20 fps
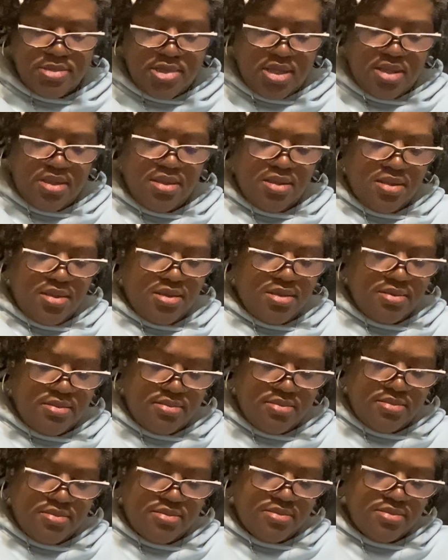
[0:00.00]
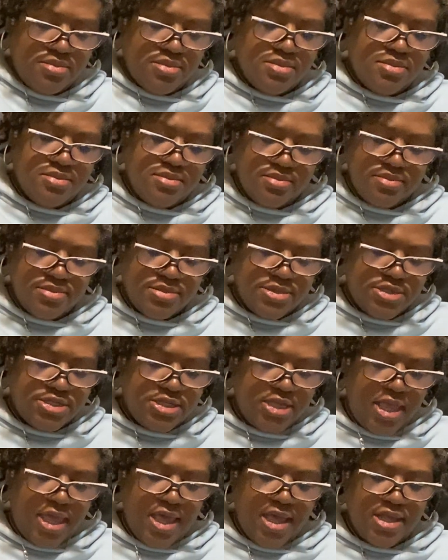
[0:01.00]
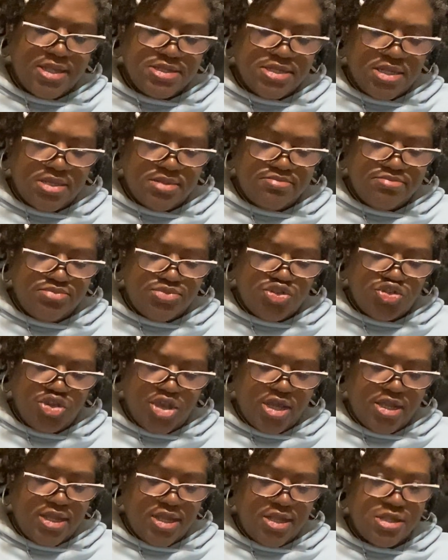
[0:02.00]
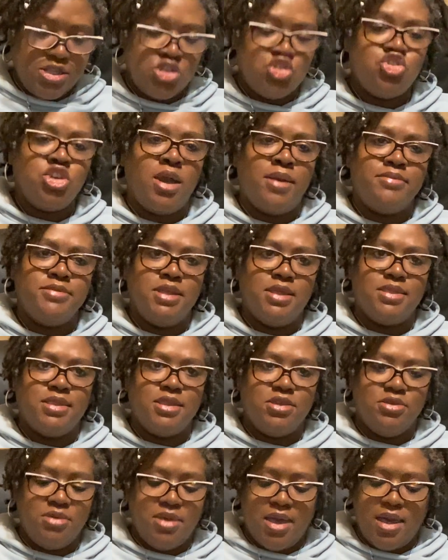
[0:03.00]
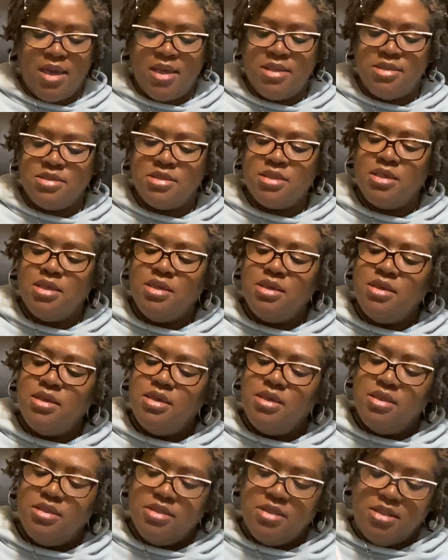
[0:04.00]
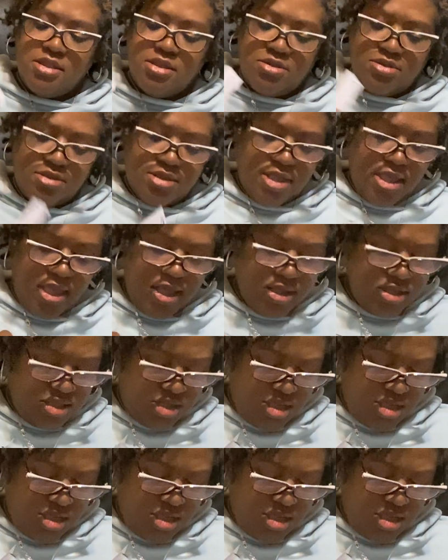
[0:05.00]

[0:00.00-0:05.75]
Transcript: uh, tags. I'm trying not to drop nothing, you guys. Little tags